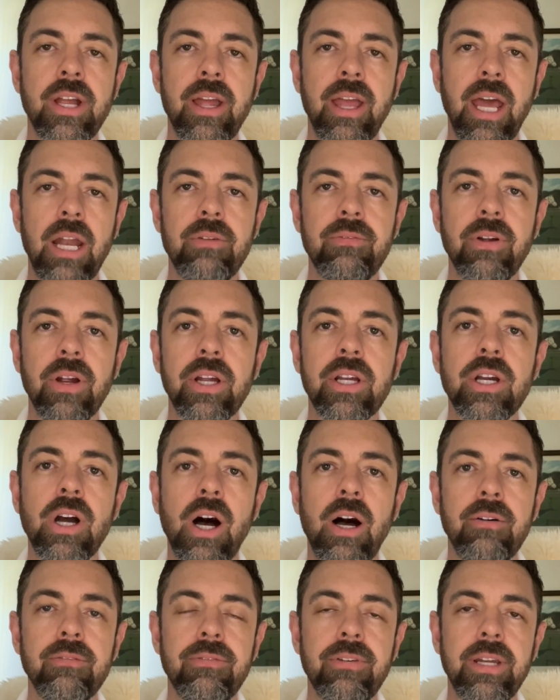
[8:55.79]
and I'm very
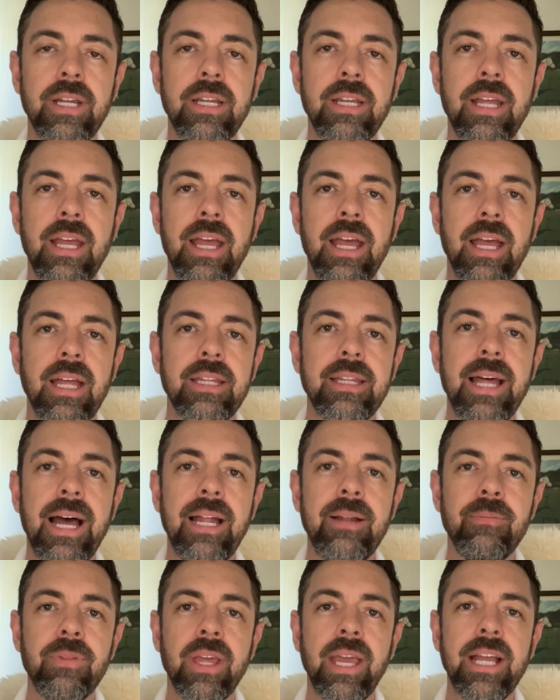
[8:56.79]
confident
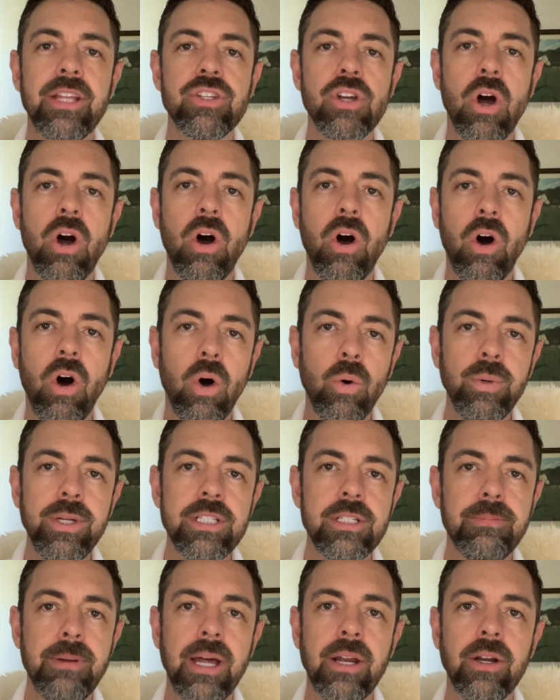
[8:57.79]
that it's
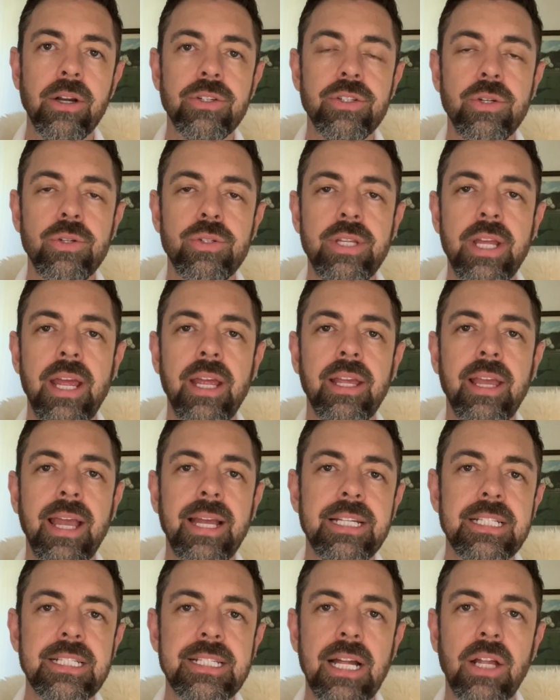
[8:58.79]
always better to take a
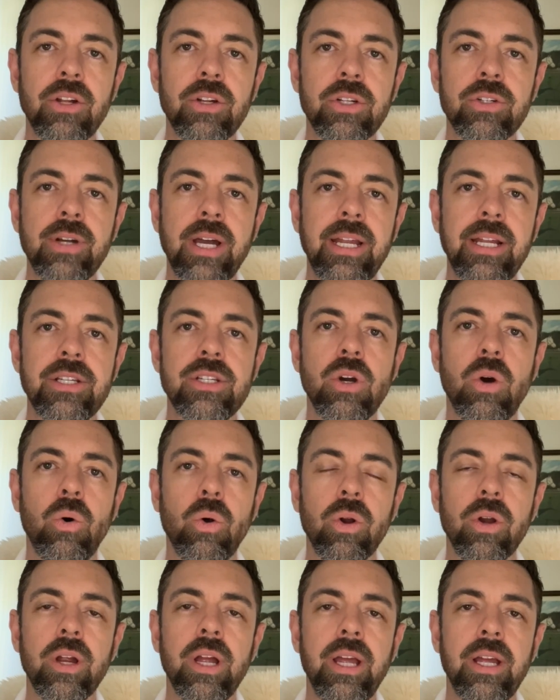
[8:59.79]
seller credit
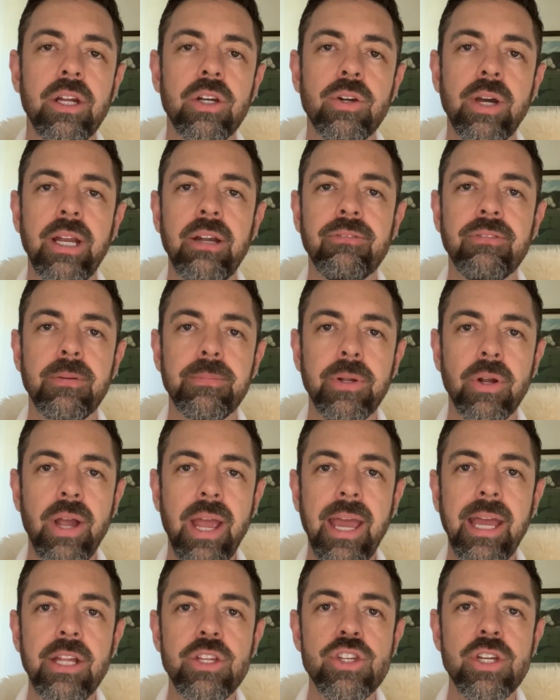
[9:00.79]
or credit from your
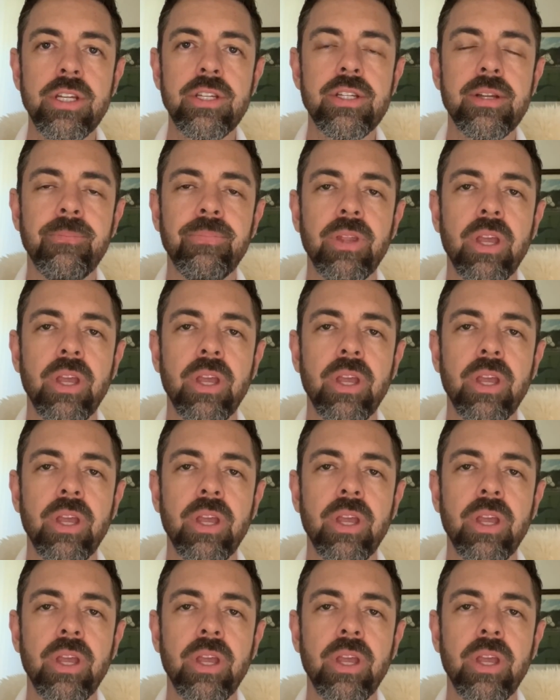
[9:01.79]
agent